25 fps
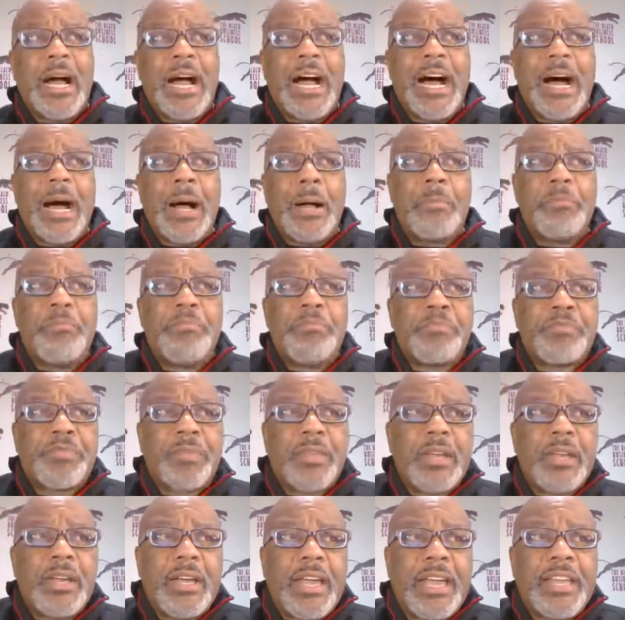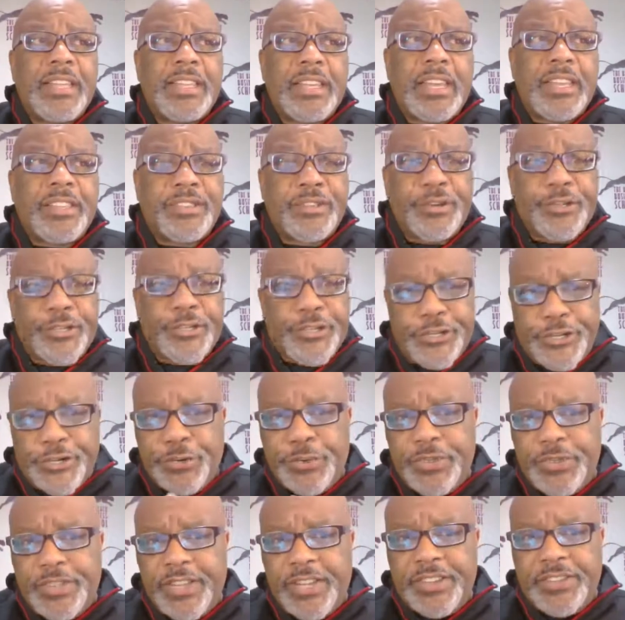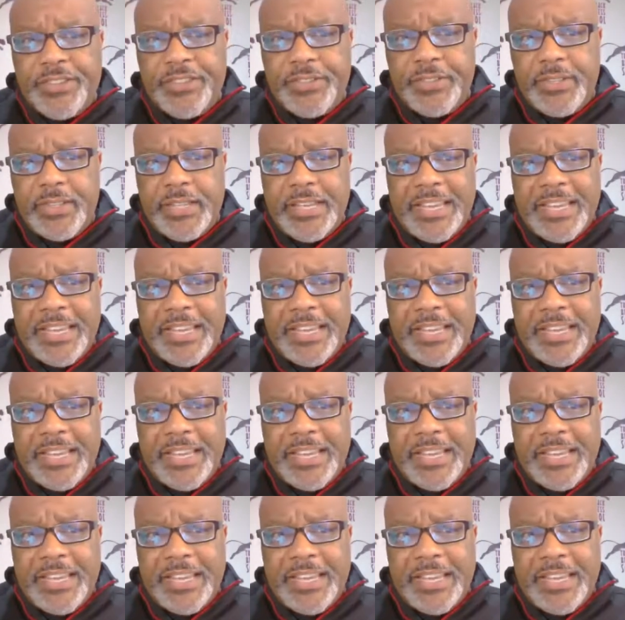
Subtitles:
And so to do this,